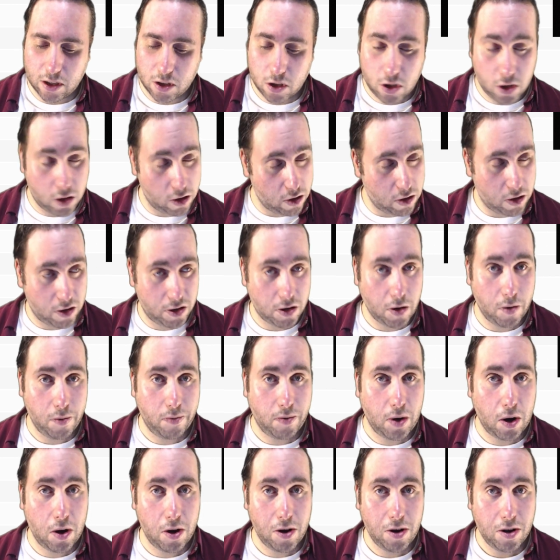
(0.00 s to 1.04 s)
So
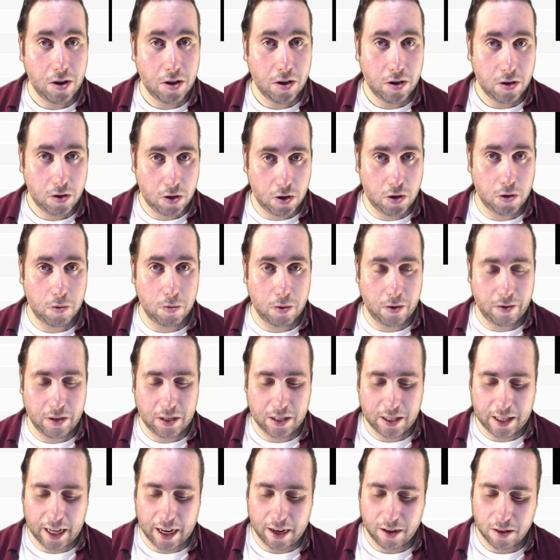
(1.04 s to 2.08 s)
far, two
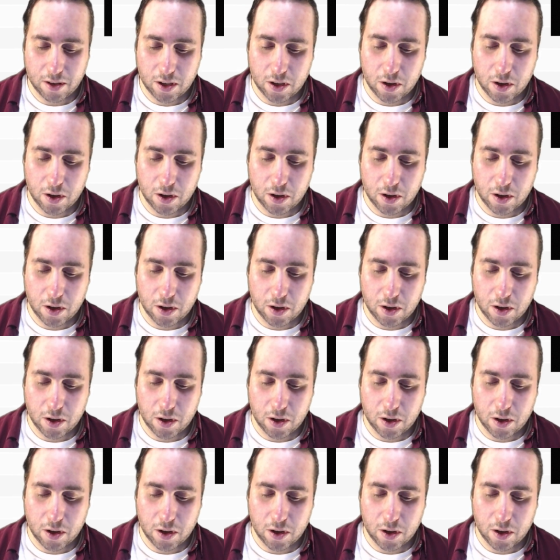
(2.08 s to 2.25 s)
movies down.